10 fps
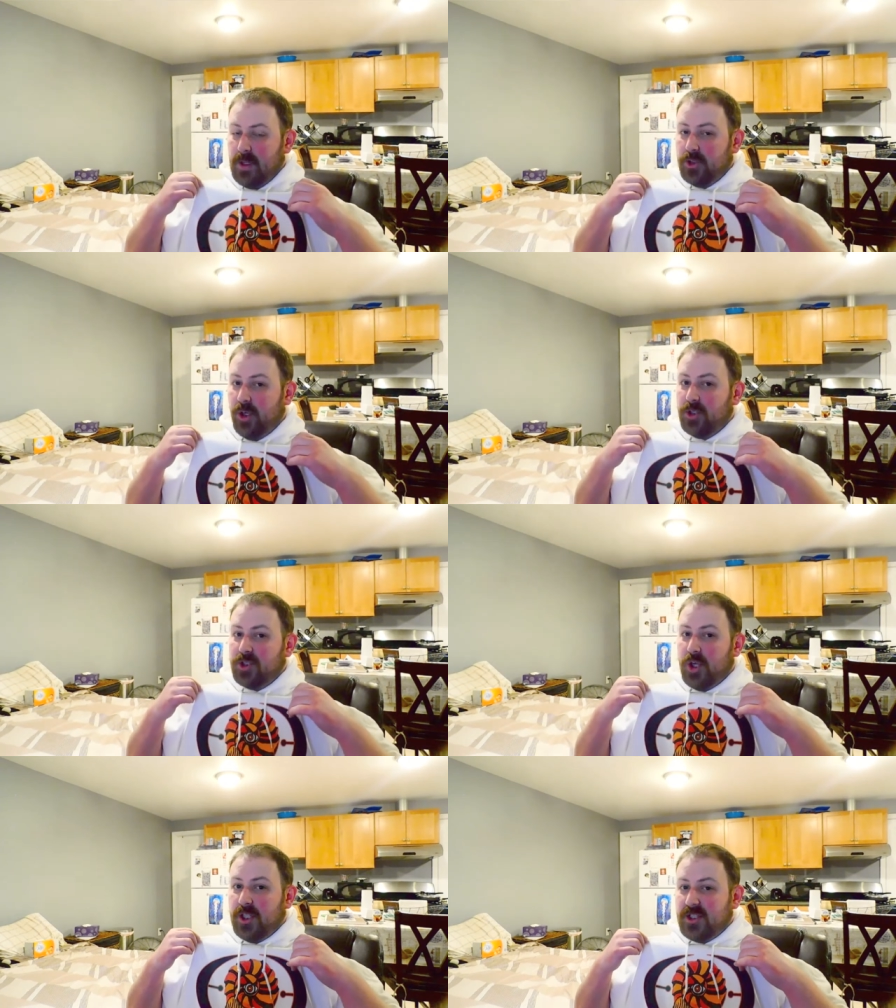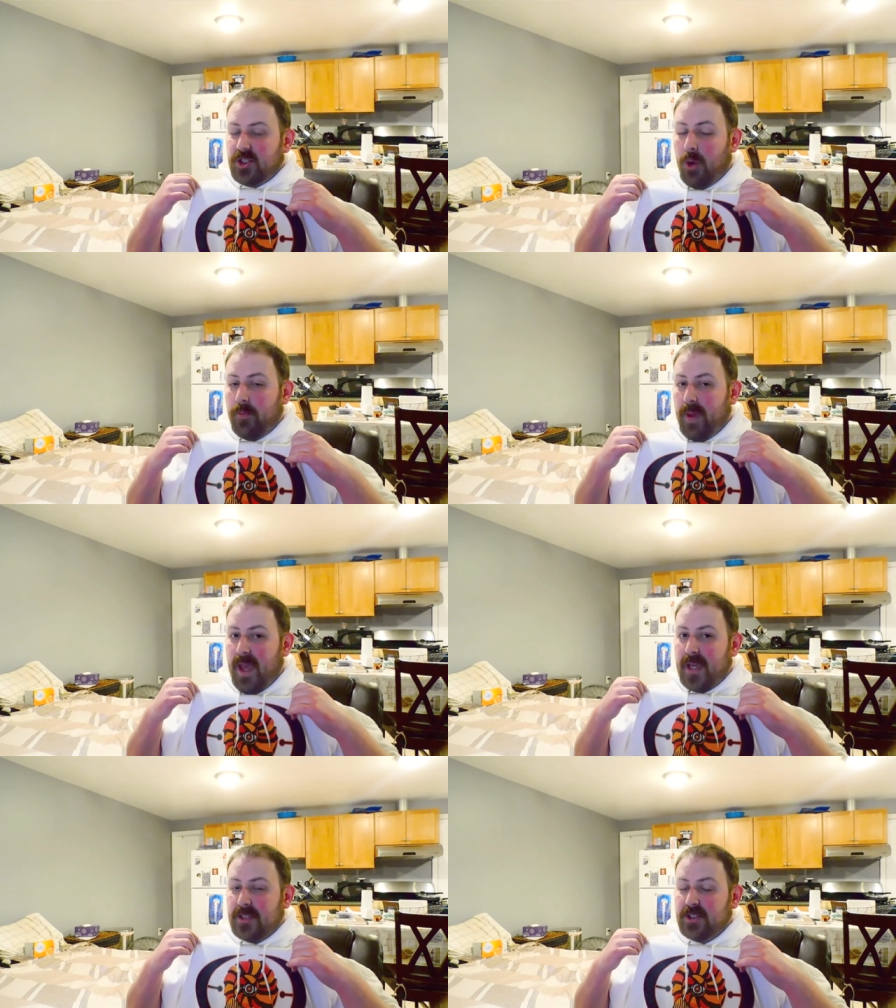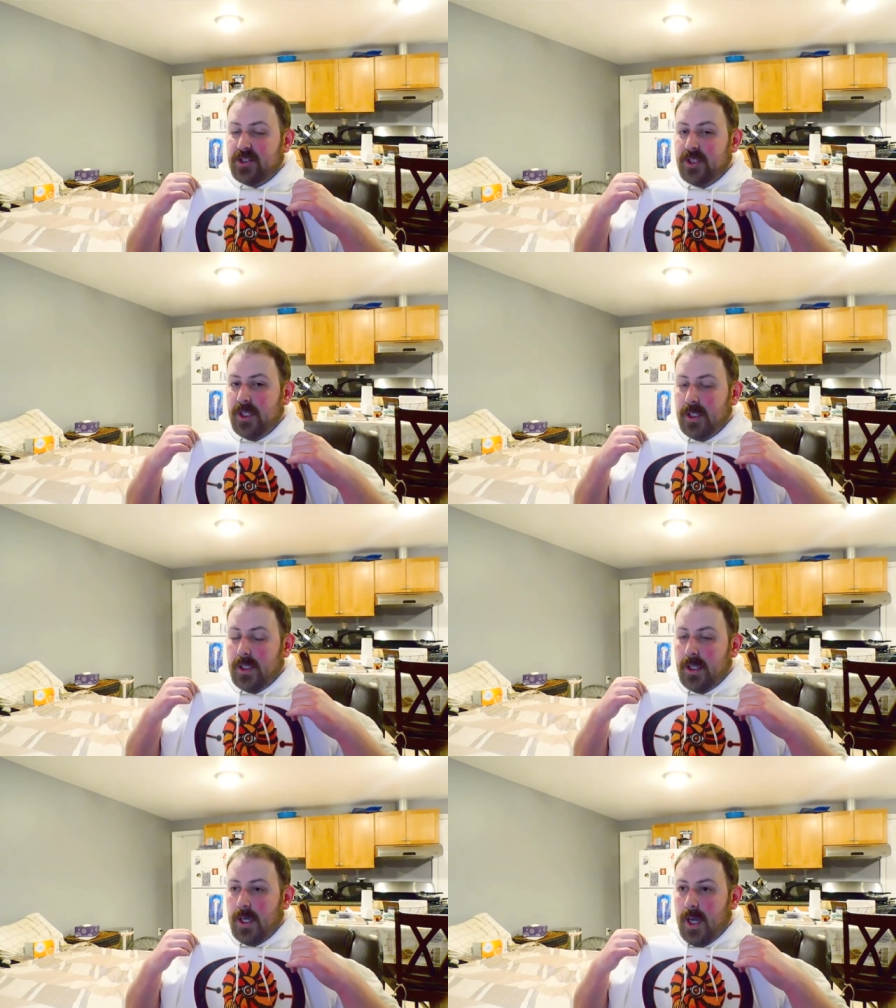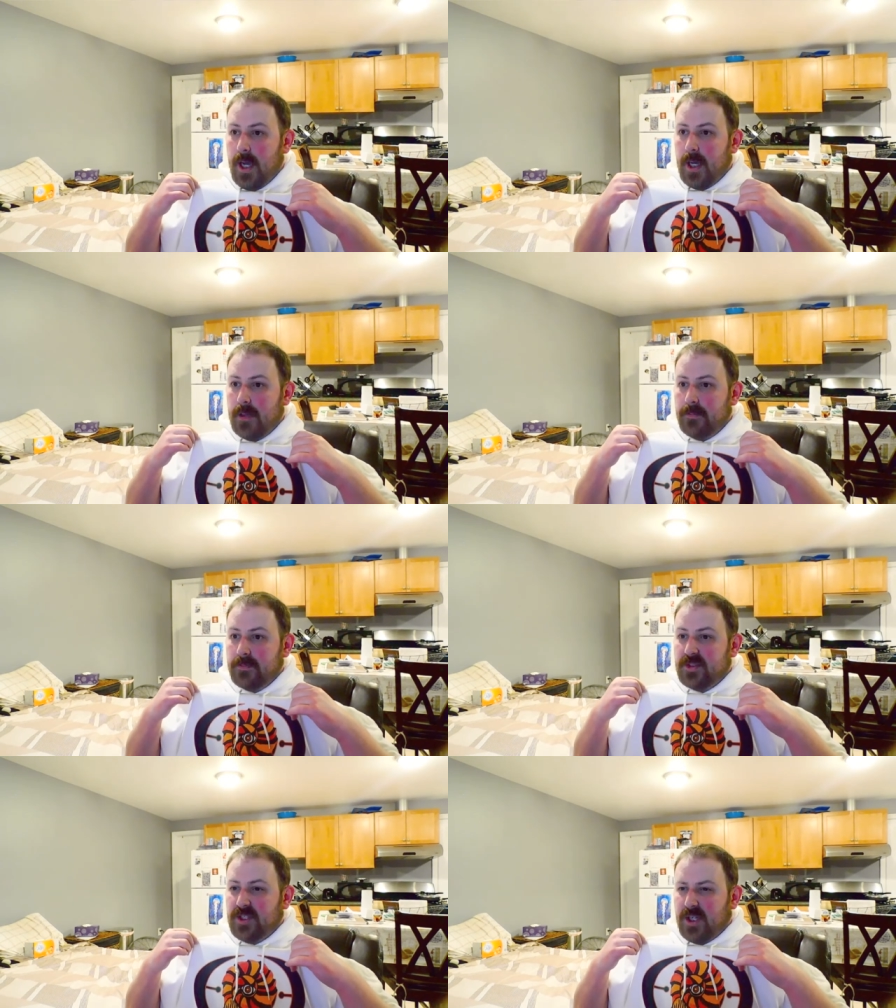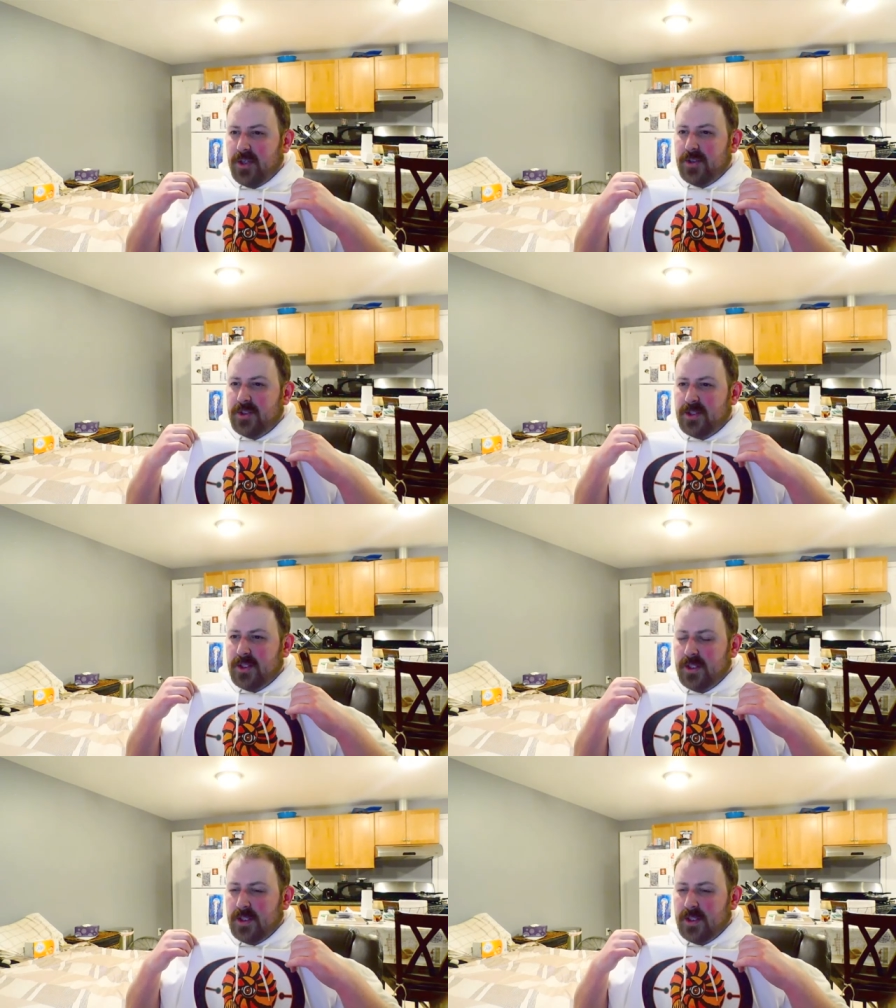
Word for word: Shirts, hoodies, tote bags, stickers,